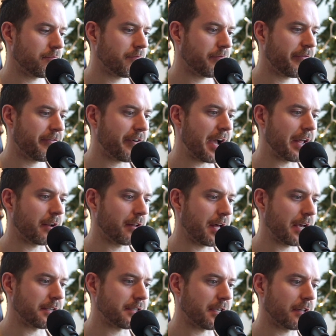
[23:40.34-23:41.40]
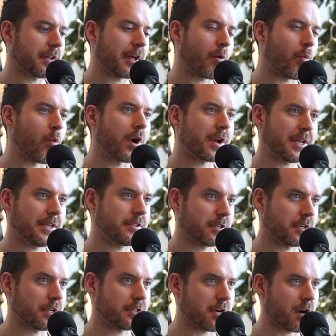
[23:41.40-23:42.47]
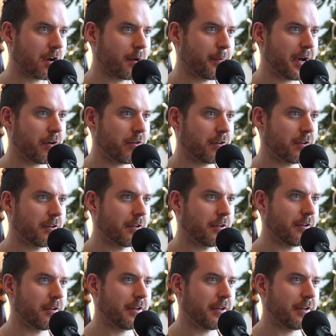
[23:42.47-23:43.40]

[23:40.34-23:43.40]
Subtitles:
finalizing like what he's going to talk about. Okay.